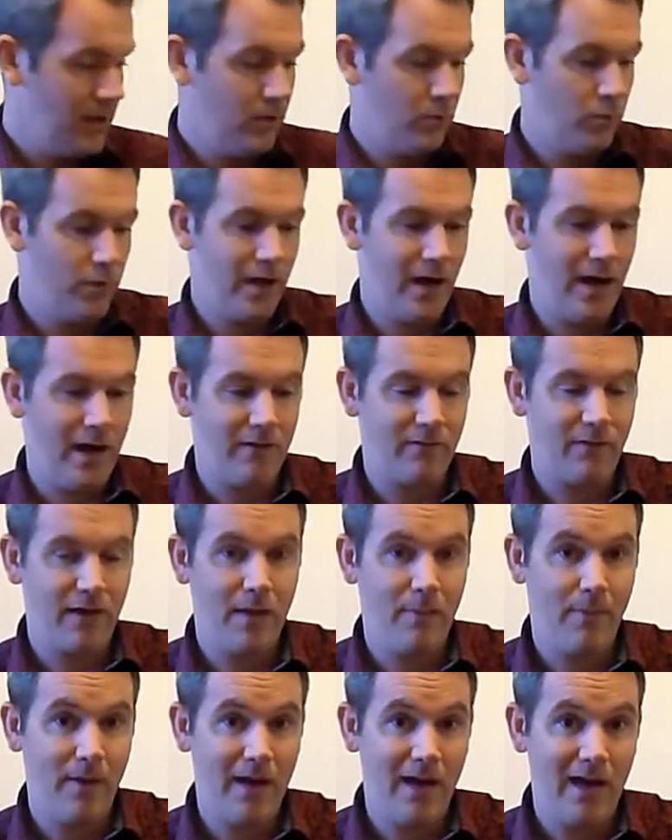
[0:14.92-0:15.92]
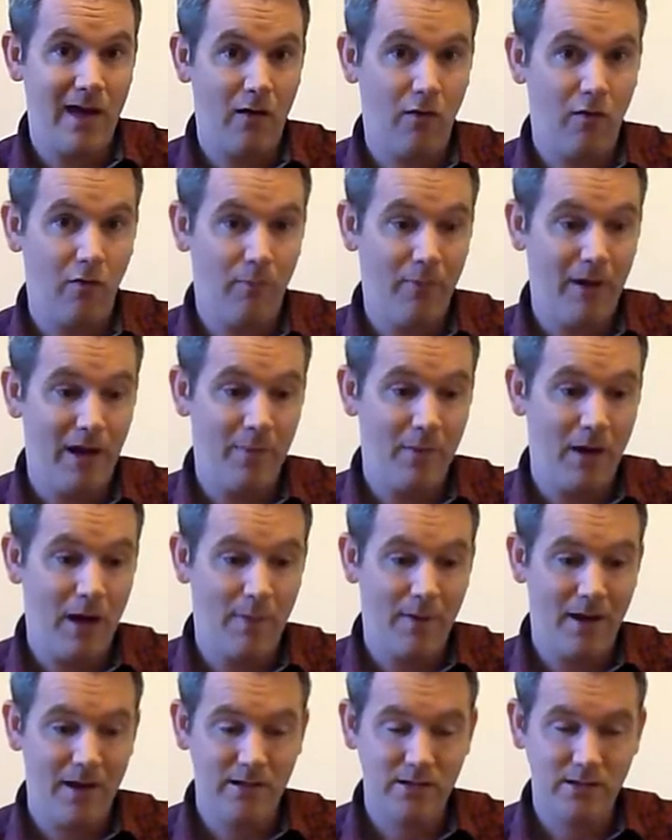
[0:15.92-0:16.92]
We have a pair of Paddy Power
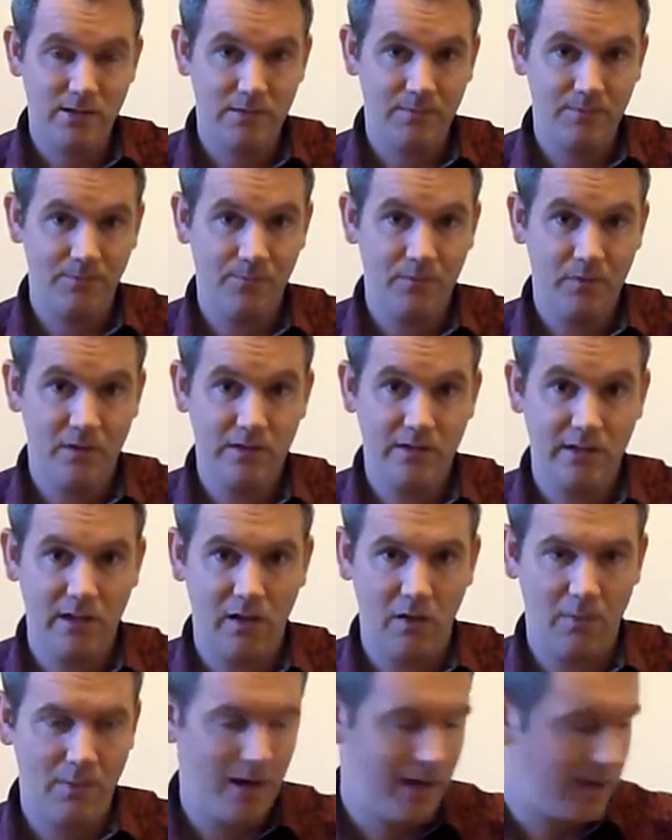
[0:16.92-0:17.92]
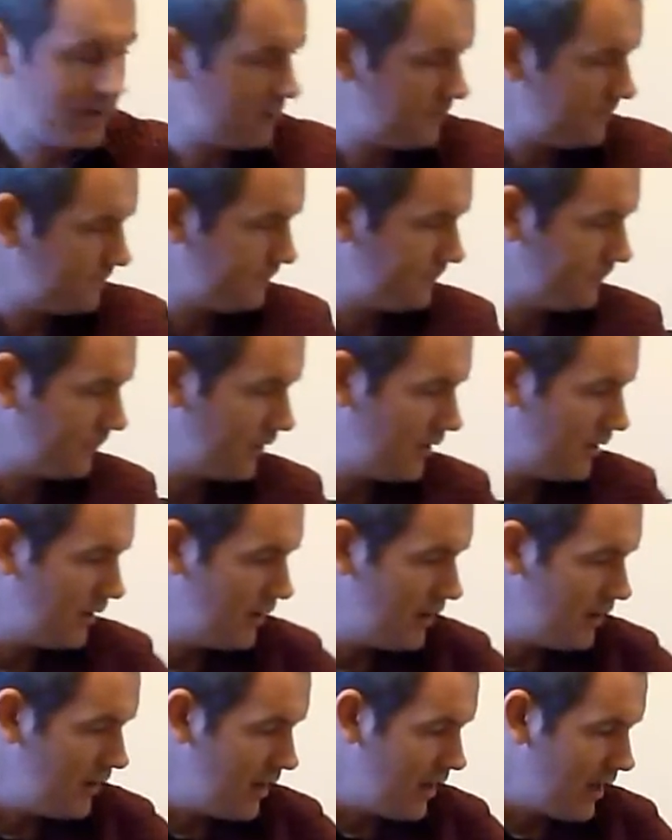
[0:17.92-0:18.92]
pants, still in the packet,
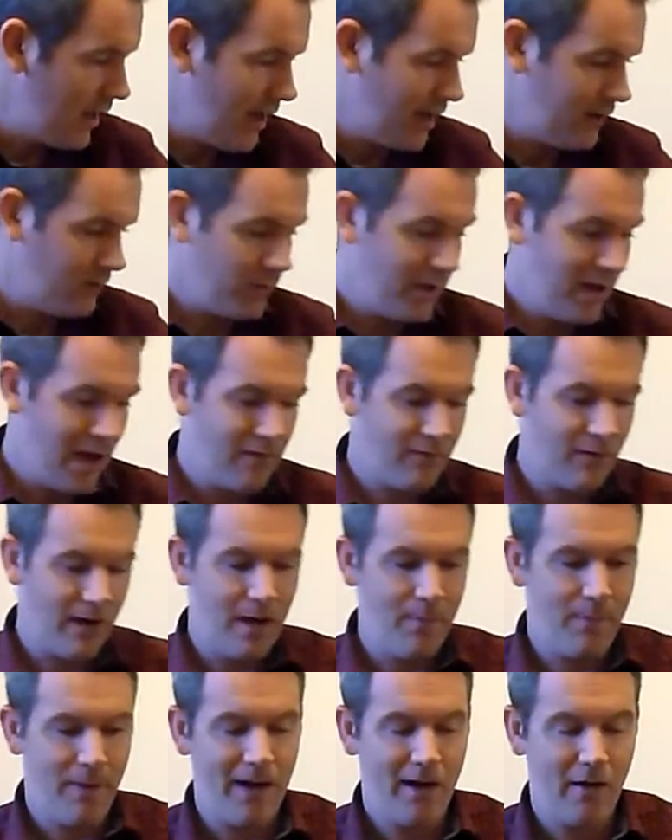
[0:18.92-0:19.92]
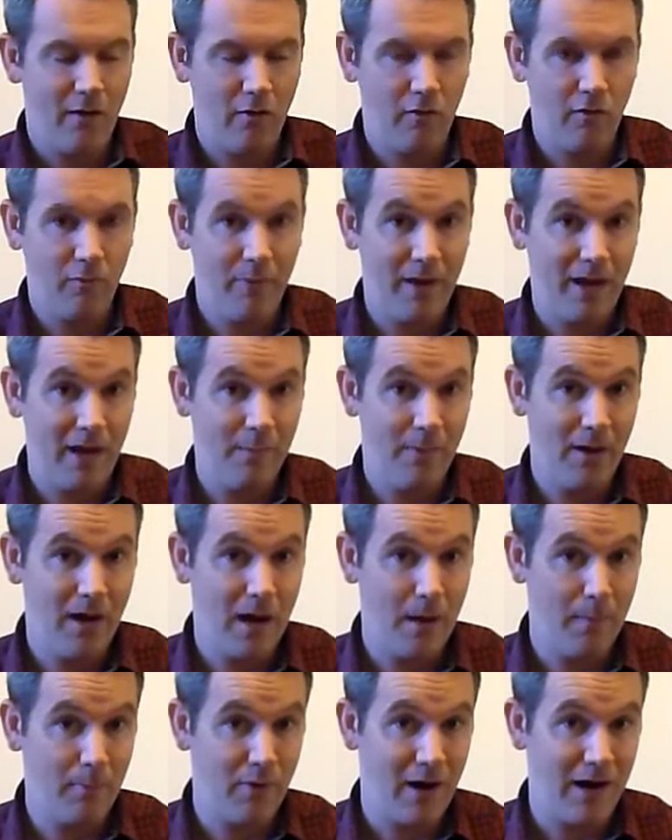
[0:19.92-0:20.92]
and we have a pair of Paddy
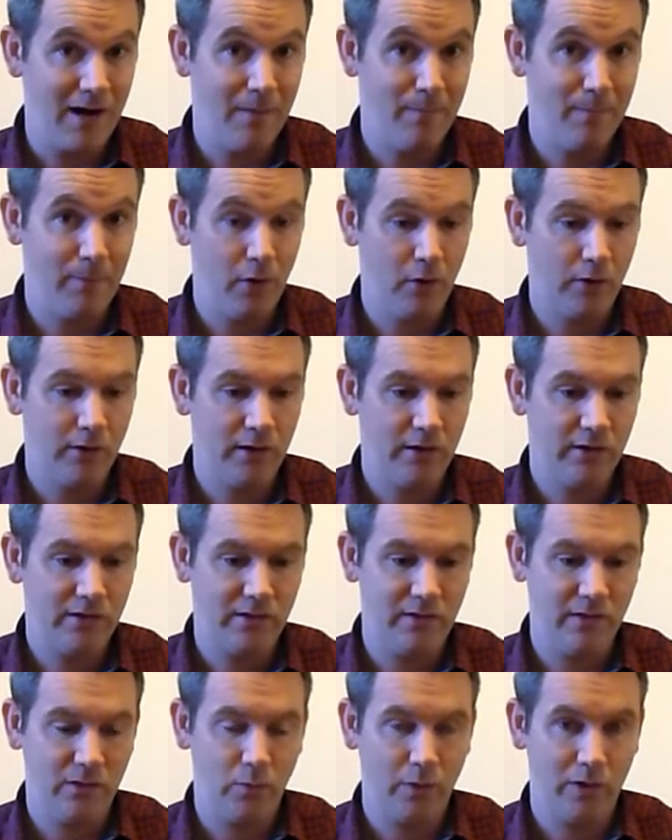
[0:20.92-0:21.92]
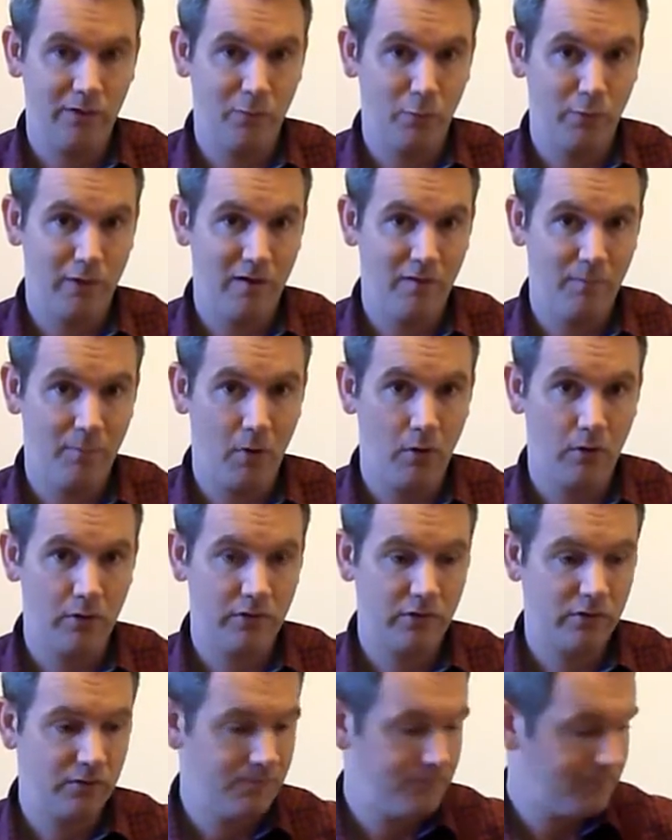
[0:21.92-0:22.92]
Power branded binoculars in this wonderful gift
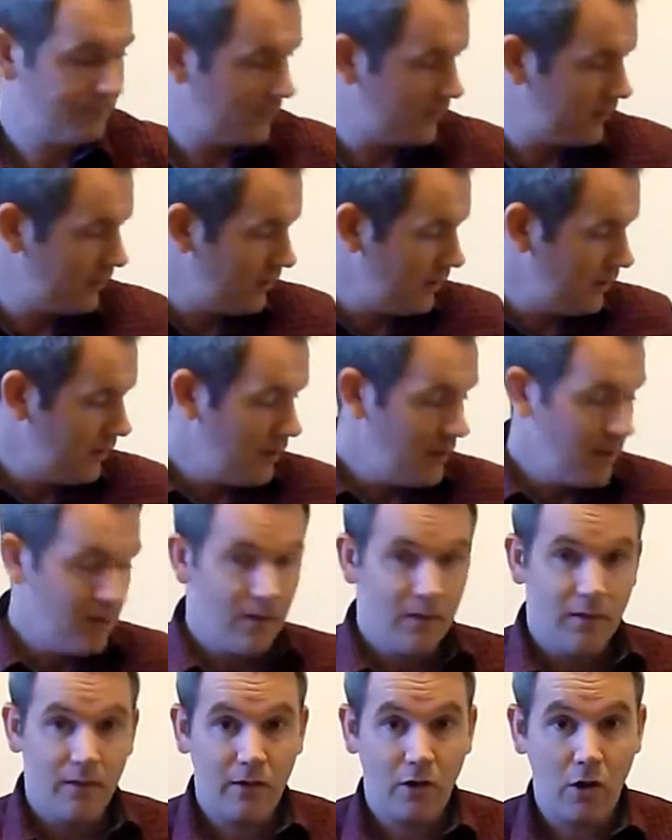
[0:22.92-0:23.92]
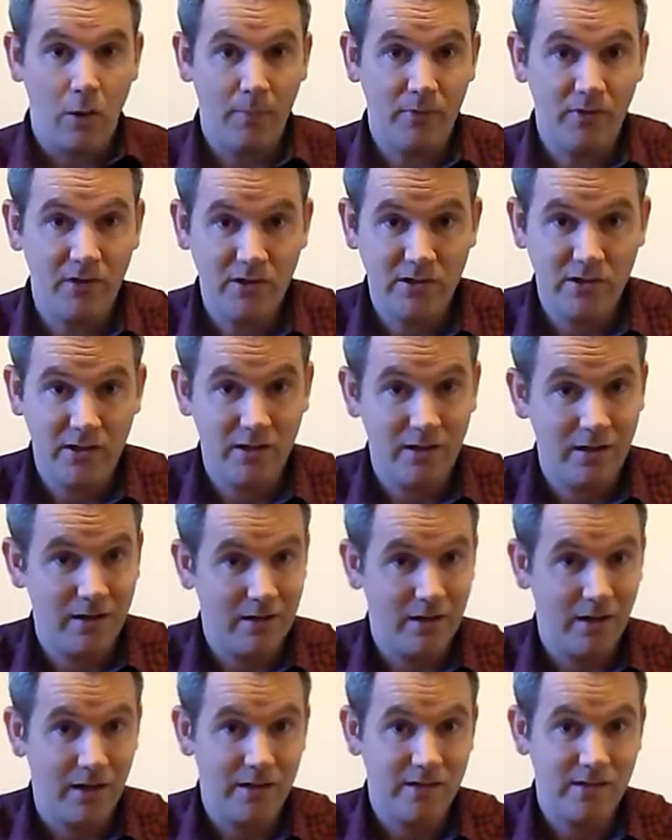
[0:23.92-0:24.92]
box. The competition,
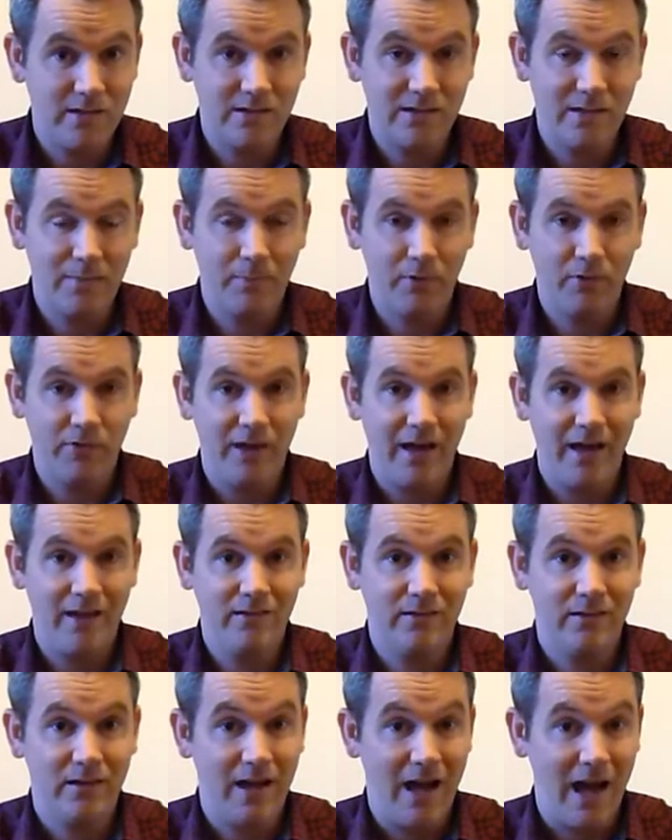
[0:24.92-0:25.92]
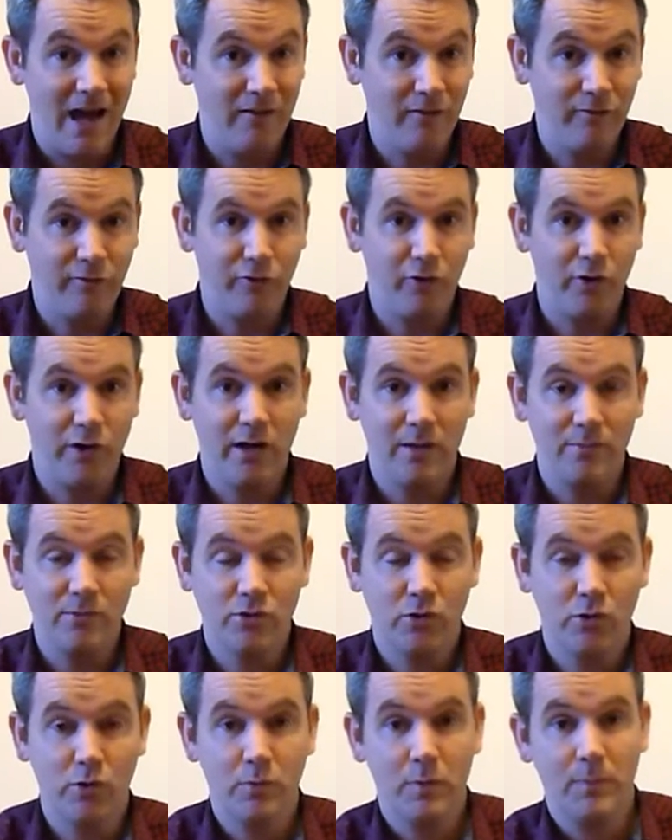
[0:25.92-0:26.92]
nice and simple to enter, and free, I'm
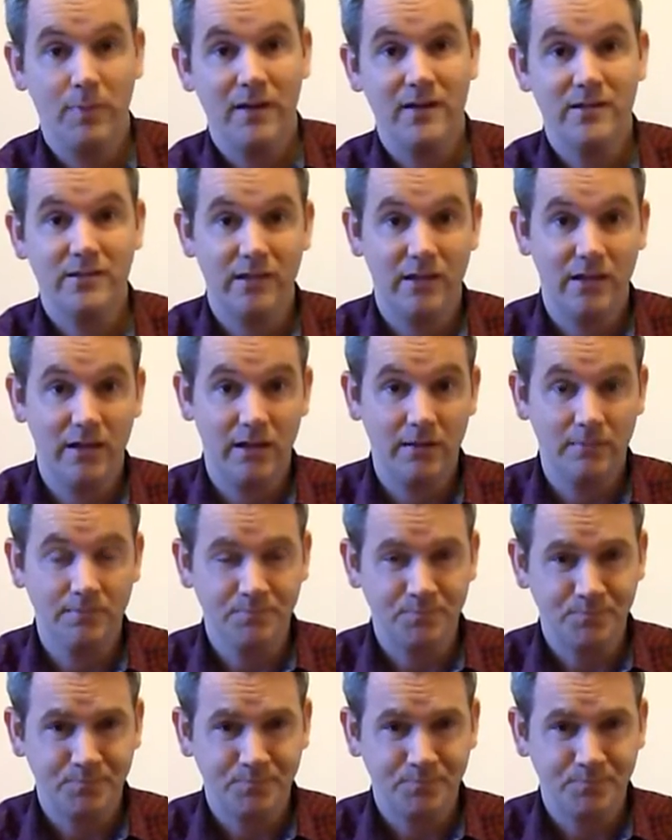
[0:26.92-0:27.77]
sure you'll be pleased to hear.